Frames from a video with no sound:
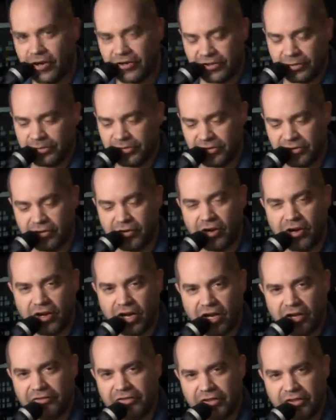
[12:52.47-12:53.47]
there are some there
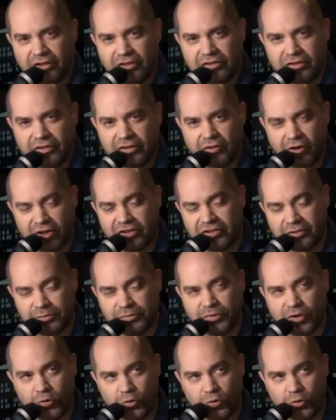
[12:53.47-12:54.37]
are there are some